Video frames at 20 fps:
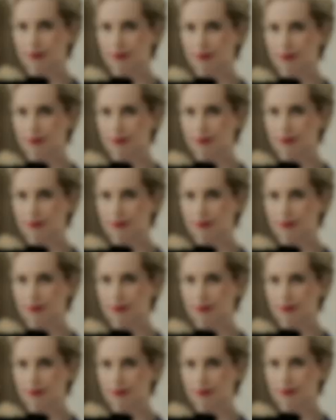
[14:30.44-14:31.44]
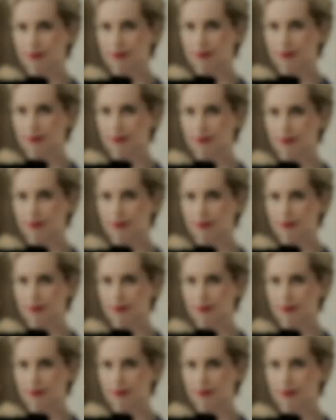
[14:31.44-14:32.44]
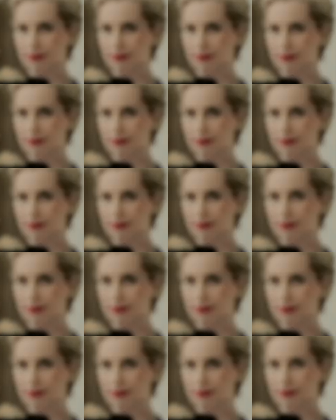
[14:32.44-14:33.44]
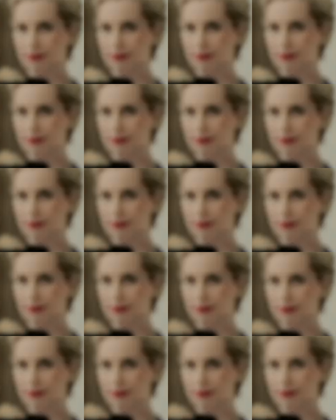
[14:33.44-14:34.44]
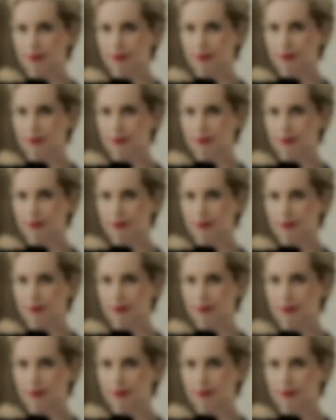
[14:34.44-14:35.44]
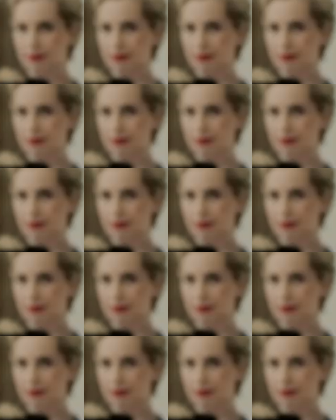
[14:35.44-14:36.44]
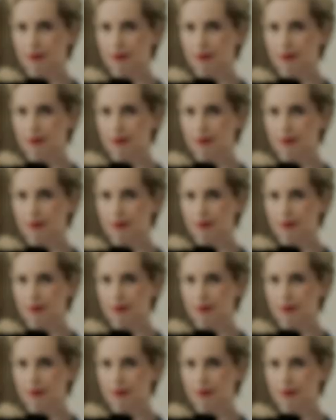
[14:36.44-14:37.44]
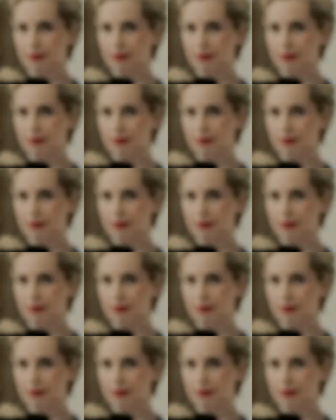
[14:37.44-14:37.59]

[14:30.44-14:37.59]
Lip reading: [no speech]